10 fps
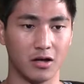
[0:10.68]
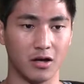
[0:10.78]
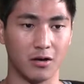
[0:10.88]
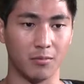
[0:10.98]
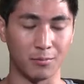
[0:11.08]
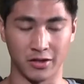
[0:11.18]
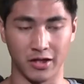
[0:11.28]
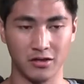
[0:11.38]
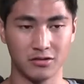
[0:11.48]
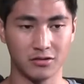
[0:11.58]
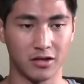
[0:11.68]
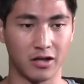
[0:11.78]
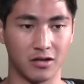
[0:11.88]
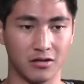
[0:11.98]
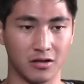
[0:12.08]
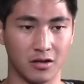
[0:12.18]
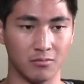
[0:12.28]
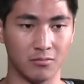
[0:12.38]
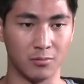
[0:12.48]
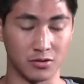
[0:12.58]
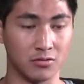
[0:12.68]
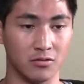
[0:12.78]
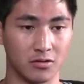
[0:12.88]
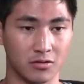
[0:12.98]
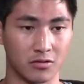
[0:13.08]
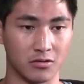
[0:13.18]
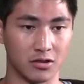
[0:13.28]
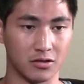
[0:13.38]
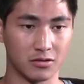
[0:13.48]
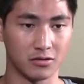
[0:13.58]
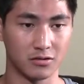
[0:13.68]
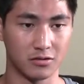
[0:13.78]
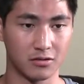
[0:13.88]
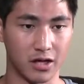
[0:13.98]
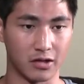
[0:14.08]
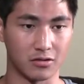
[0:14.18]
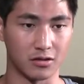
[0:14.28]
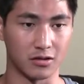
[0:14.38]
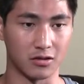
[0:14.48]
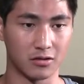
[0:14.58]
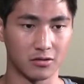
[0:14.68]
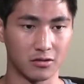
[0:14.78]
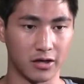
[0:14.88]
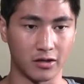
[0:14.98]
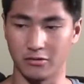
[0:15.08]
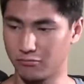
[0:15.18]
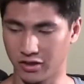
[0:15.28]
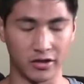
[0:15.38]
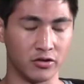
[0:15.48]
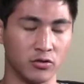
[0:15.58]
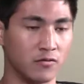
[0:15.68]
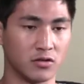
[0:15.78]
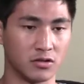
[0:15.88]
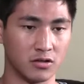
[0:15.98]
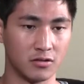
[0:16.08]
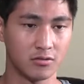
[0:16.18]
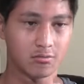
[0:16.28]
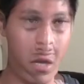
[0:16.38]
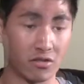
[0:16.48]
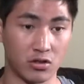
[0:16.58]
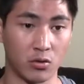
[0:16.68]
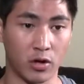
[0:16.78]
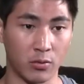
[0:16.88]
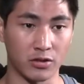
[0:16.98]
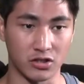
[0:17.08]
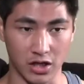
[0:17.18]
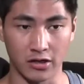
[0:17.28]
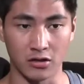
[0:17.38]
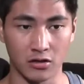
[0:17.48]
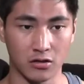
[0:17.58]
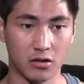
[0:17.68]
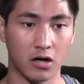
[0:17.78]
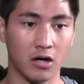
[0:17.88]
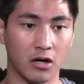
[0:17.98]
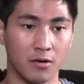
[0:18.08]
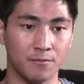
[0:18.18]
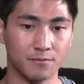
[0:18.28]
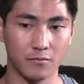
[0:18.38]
I'm Canadian and I'm a student currently at a Canadian university. Last year when I went to China, I